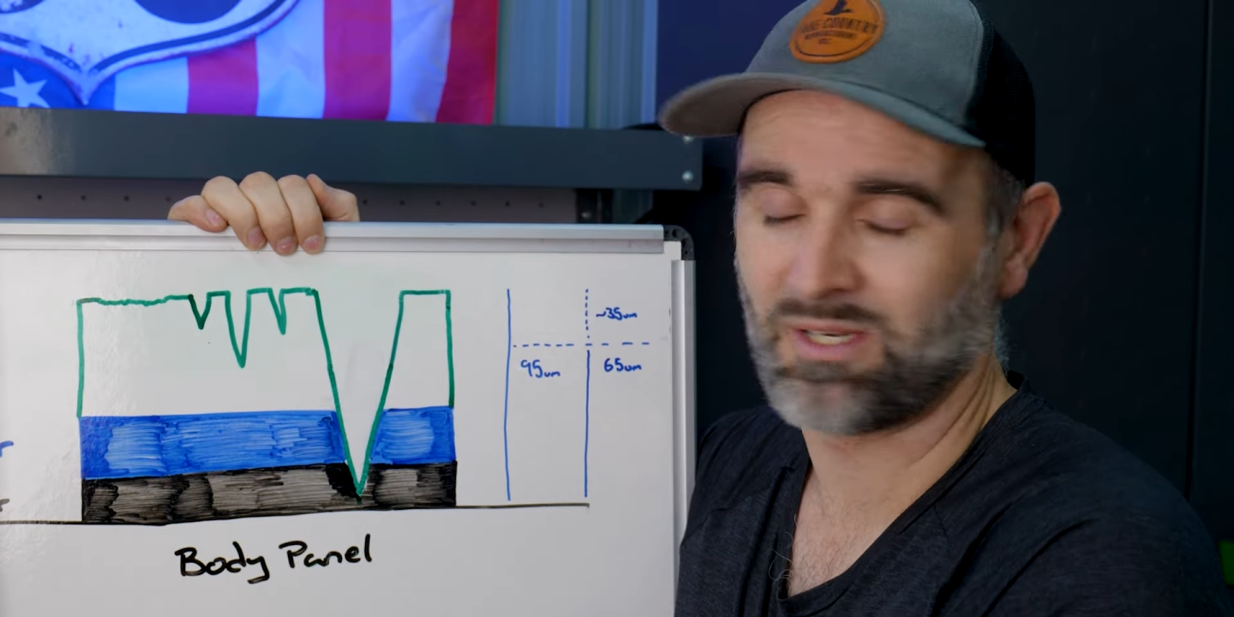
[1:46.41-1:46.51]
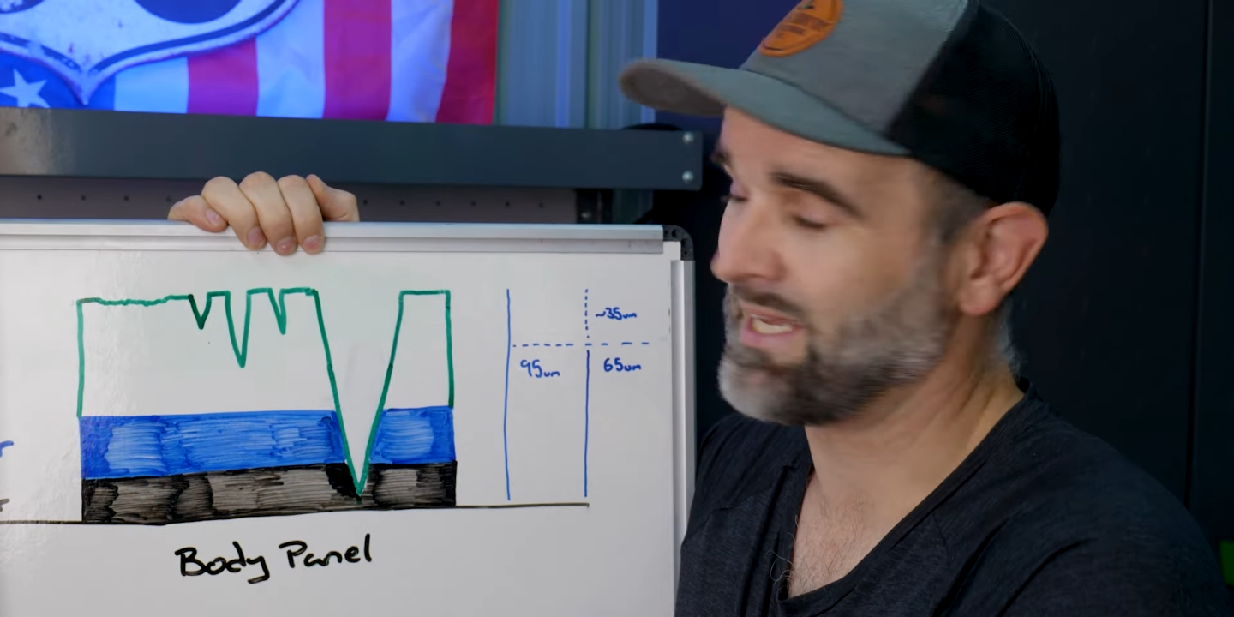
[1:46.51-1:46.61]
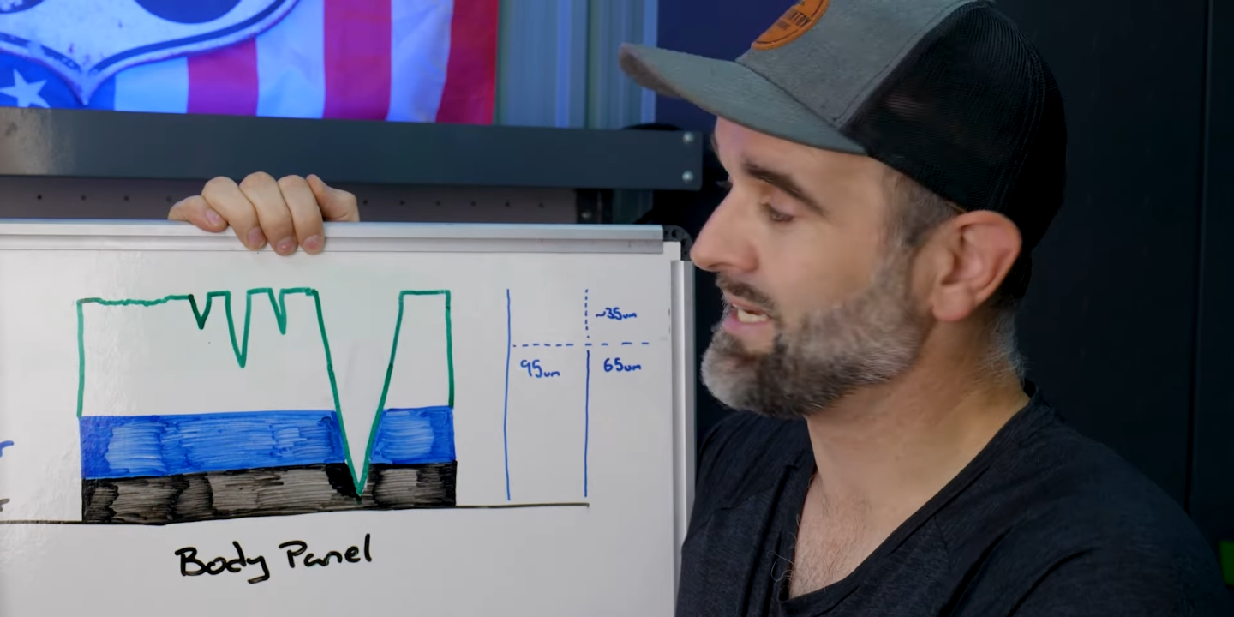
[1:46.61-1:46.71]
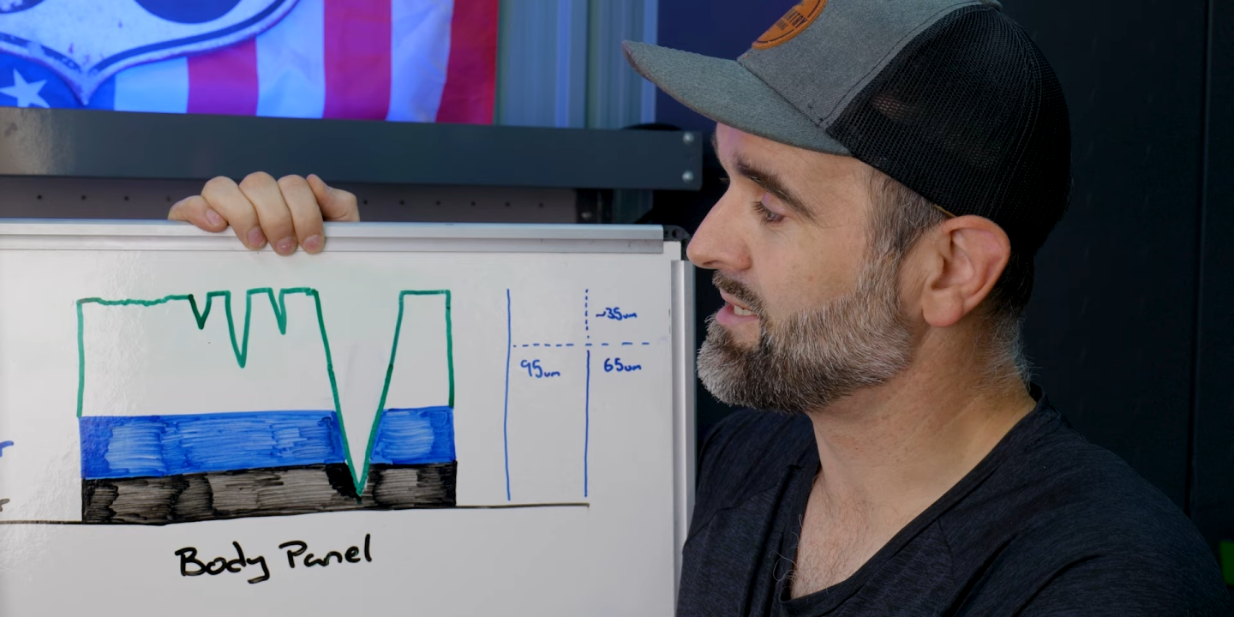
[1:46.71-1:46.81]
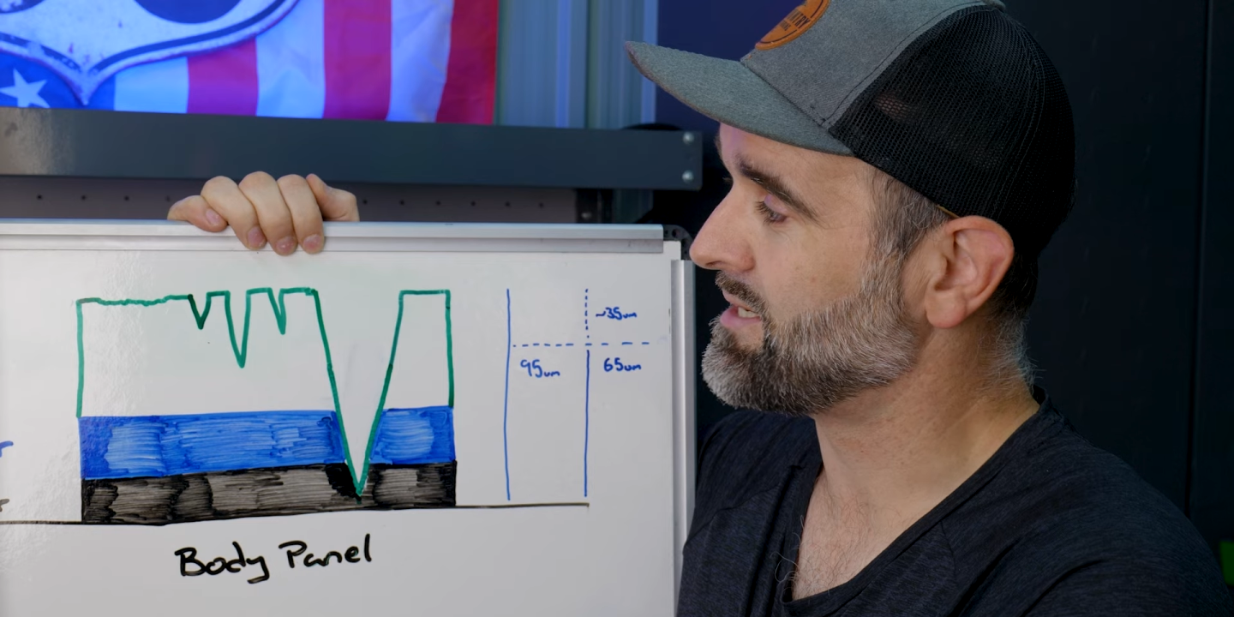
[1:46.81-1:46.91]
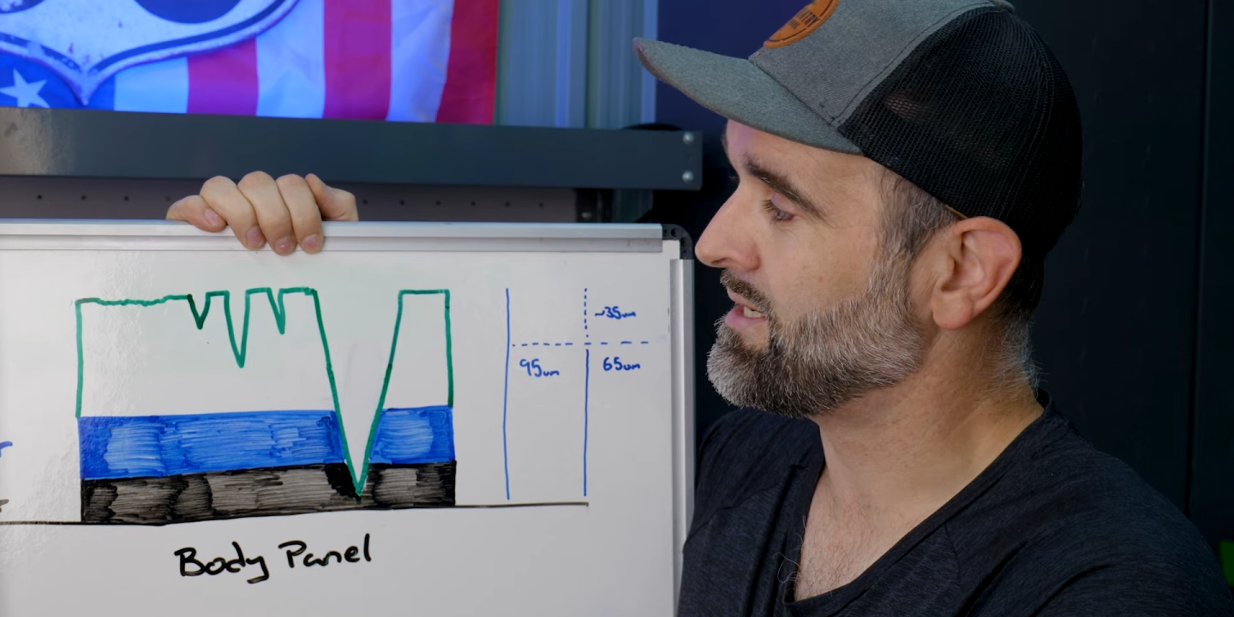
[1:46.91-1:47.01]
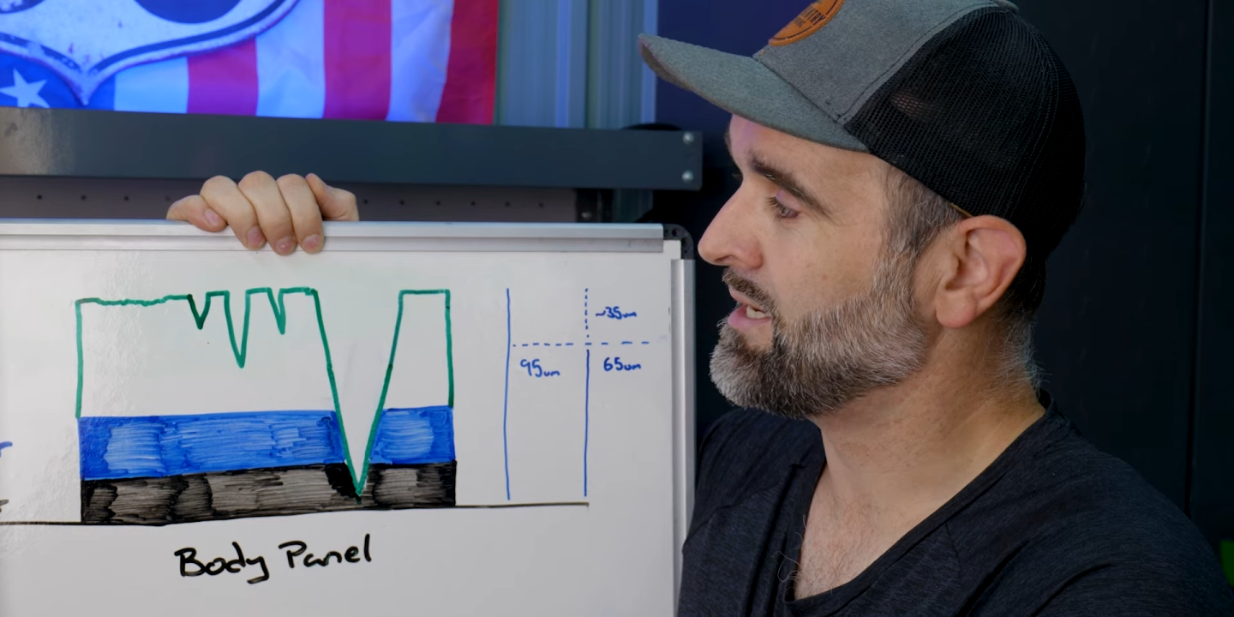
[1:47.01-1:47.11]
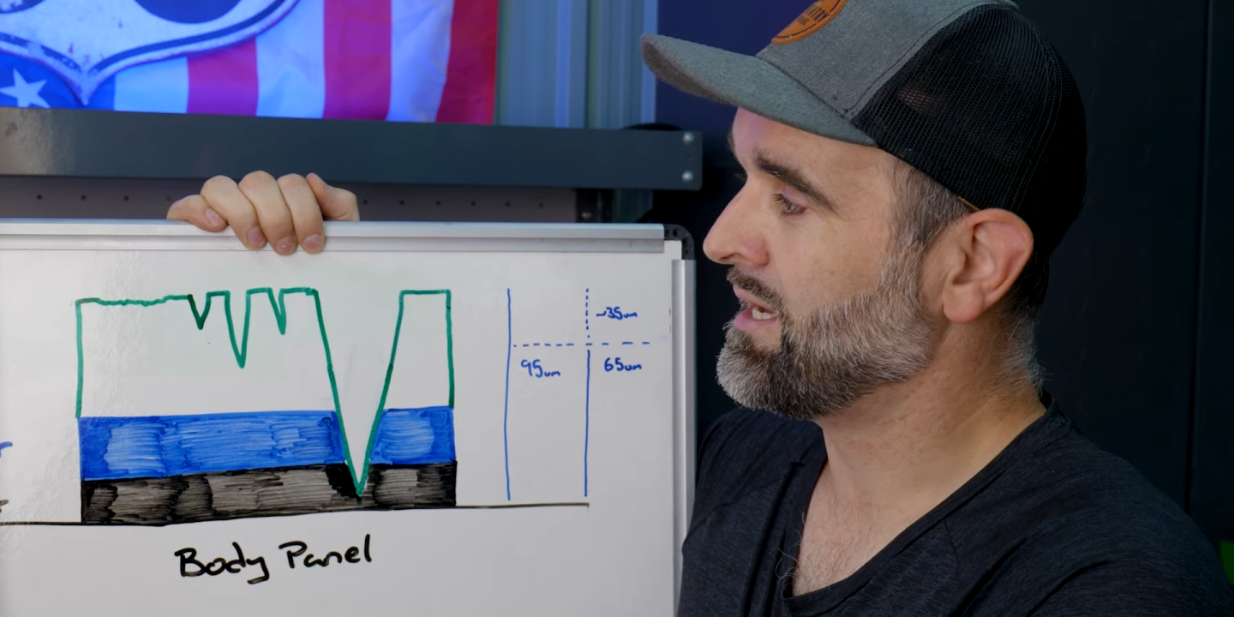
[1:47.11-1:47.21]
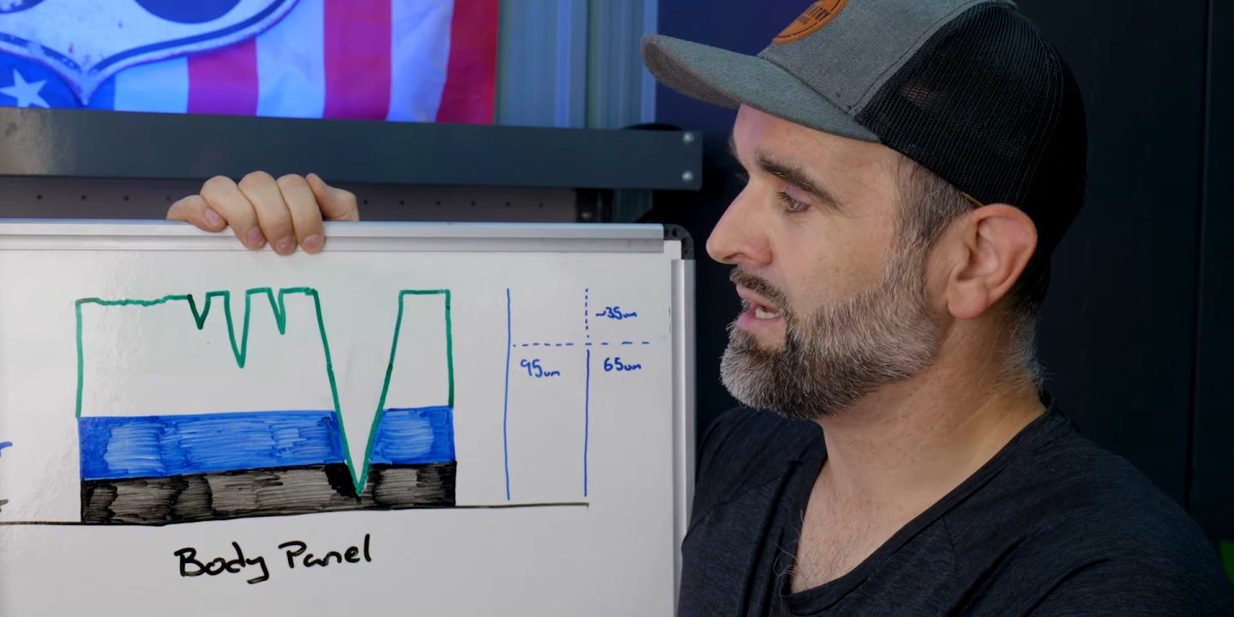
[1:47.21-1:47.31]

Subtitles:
on later.